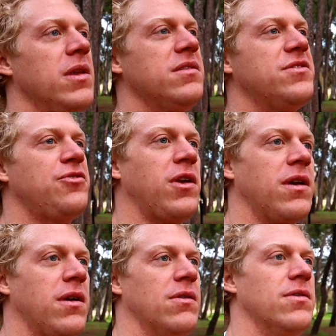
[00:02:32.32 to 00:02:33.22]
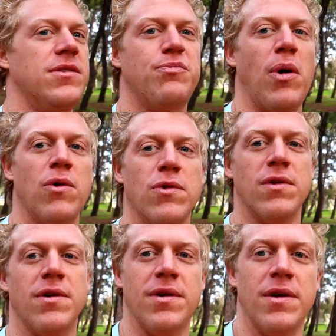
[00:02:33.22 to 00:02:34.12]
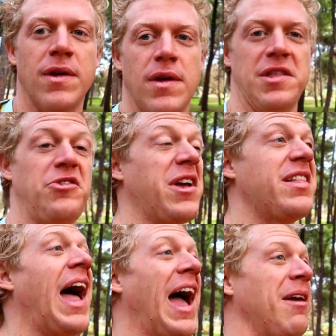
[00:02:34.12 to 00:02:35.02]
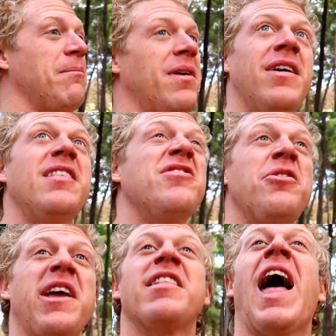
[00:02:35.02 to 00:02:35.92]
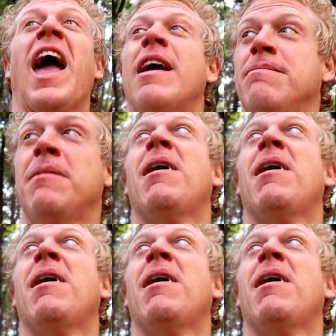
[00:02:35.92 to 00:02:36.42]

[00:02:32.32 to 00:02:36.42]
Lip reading: a little trick here on this pole. Trick time. It's trick time,